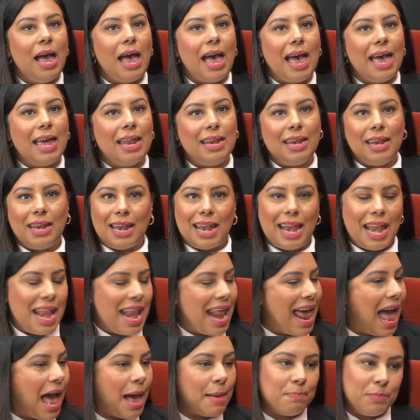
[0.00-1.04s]
And
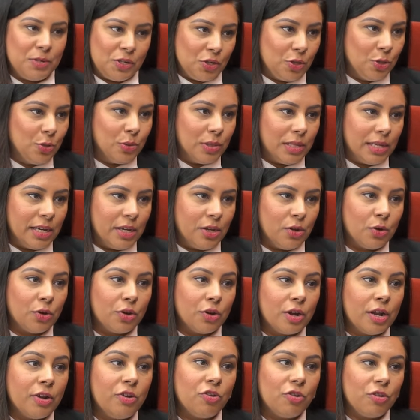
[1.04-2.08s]
Absolutely.
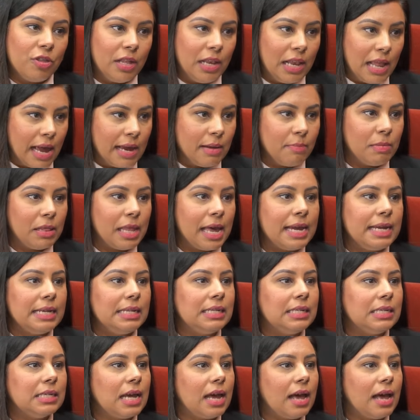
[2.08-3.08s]
You're under the limelight.